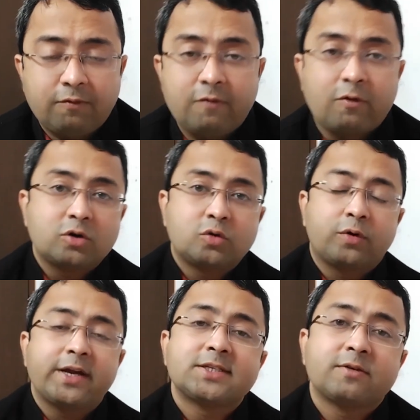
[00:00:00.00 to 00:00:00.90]
We want to
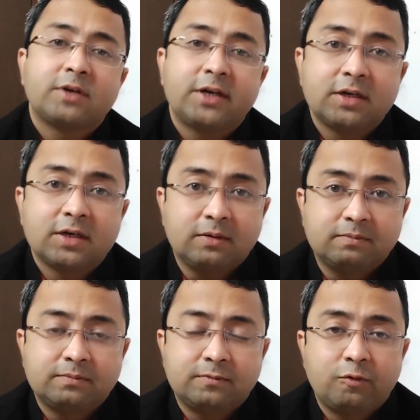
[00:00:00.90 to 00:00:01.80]
raise our
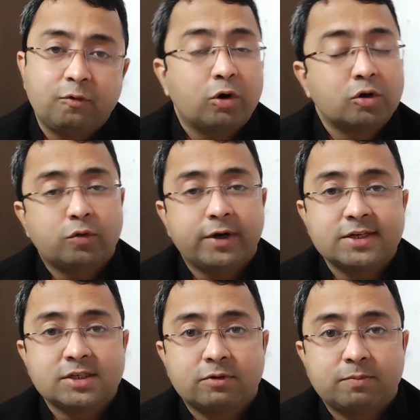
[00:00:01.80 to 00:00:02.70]
income, we want to
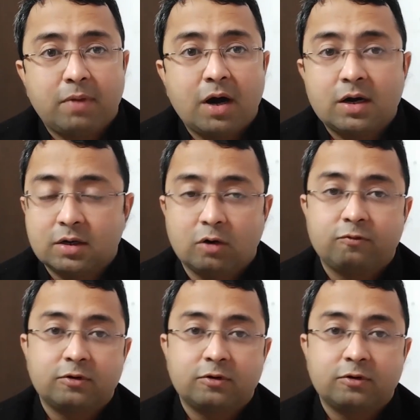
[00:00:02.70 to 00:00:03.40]
raise our bar